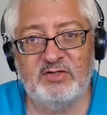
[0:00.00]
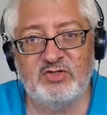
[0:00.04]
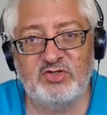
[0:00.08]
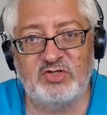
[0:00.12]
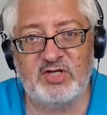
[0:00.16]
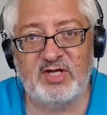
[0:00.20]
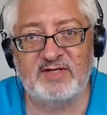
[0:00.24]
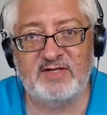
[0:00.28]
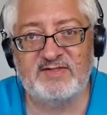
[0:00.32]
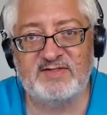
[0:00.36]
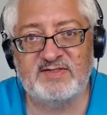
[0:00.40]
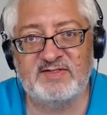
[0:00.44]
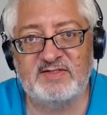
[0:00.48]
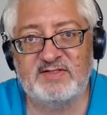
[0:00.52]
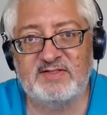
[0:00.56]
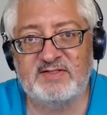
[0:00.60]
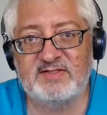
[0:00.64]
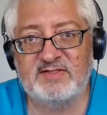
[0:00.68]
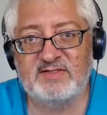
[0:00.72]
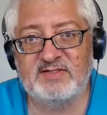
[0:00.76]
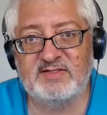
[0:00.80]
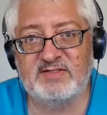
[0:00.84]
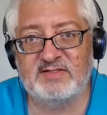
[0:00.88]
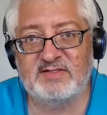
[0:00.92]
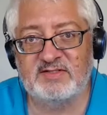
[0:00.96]
uh,
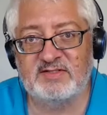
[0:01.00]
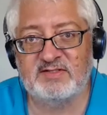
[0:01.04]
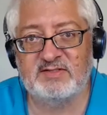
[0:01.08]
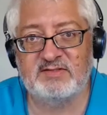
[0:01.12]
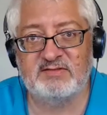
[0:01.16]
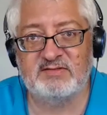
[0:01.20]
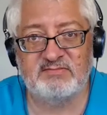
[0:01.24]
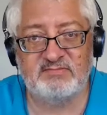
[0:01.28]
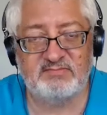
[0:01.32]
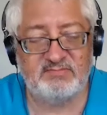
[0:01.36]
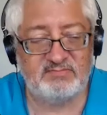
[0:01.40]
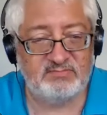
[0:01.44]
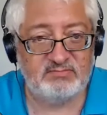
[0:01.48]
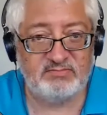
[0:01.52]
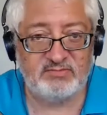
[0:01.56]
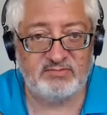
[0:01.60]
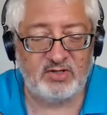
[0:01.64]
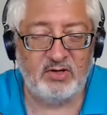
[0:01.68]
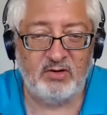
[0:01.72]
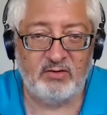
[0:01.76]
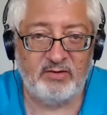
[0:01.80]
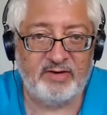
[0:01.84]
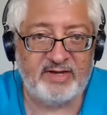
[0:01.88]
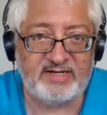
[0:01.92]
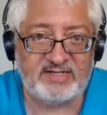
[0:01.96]
just,
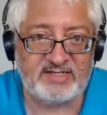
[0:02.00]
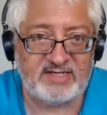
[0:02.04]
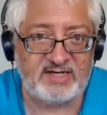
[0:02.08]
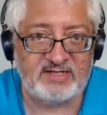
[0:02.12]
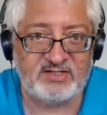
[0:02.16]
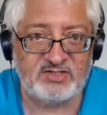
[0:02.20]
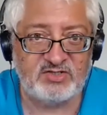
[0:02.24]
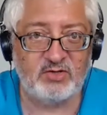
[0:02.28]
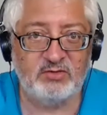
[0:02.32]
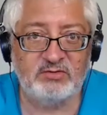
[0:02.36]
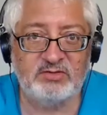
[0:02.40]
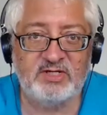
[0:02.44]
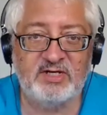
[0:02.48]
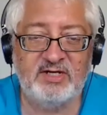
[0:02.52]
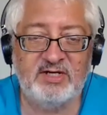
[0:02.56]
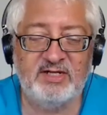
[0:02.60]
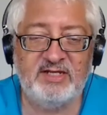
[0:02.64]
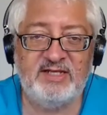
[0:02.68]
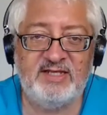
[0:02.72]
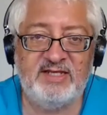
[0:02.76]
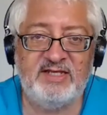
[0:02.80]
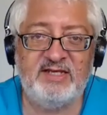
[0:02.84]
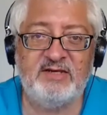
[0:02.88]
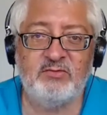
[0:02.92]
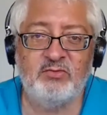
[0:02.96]
you know, and, and
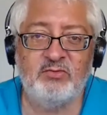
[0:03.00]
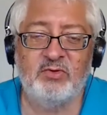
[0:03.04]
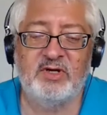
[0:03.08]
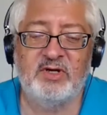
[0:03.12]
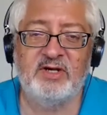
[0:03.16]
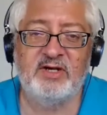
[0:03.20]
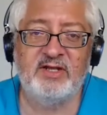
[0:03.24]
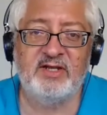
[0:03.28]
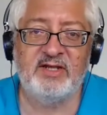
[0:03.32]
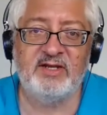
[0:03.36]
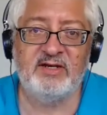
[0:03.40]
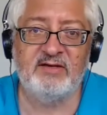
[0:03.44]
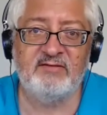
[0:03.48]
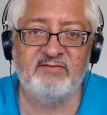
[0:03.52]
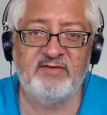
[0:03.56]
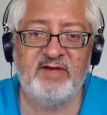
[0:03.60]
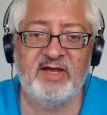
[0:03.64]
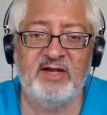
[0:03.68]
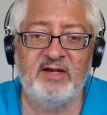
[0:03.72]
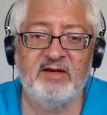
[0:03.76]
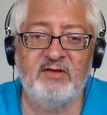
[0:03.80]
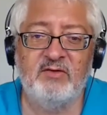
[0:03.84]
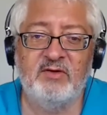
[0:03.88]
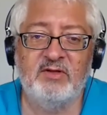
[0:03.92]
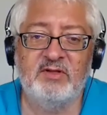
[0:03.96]
totally equal in
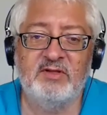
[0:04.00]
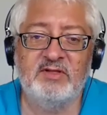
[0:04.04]
value.